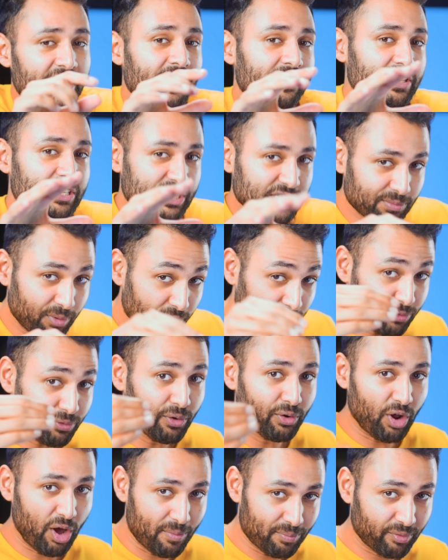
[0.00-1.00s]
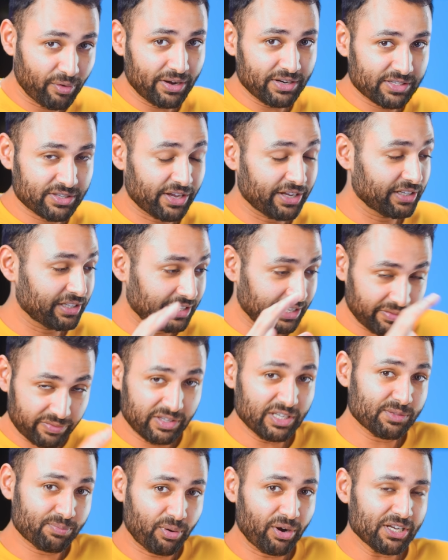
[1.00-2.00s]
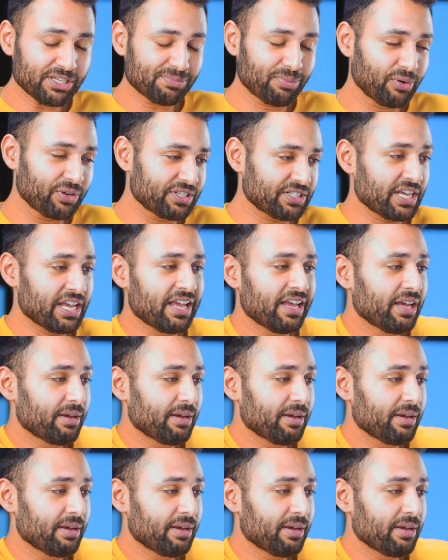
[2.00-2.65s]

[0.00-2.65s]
the smartphone upgrade cycle at this price point